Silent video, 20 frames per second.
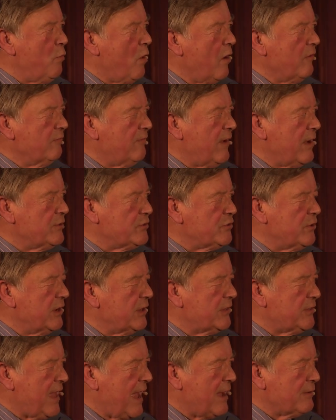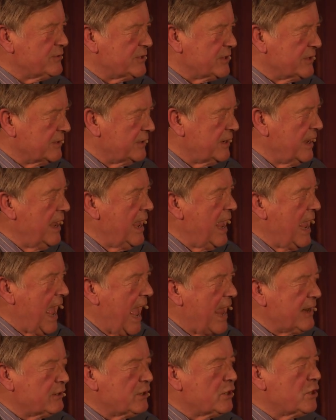one voter in 1,000
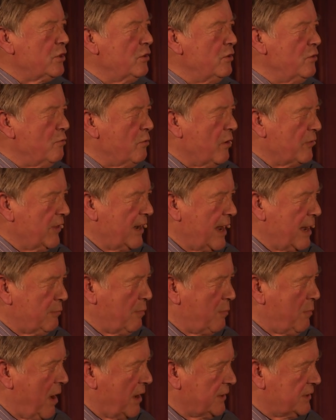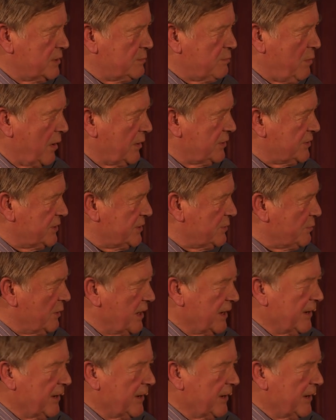had a clue what the Labour Party's policies were.